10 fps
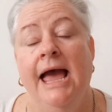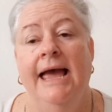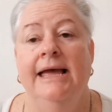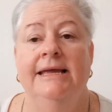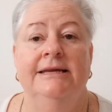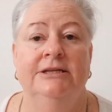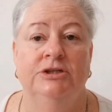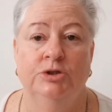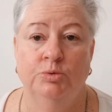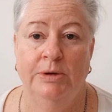
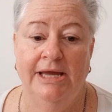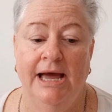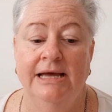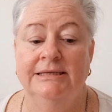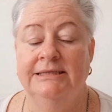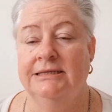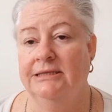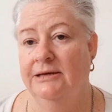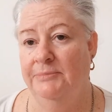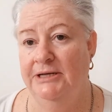and we asked
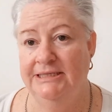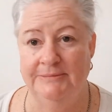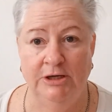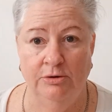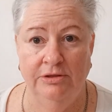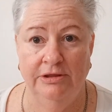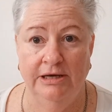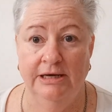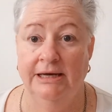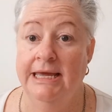the policeman on
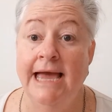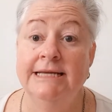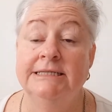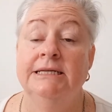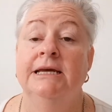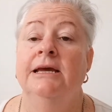the gate,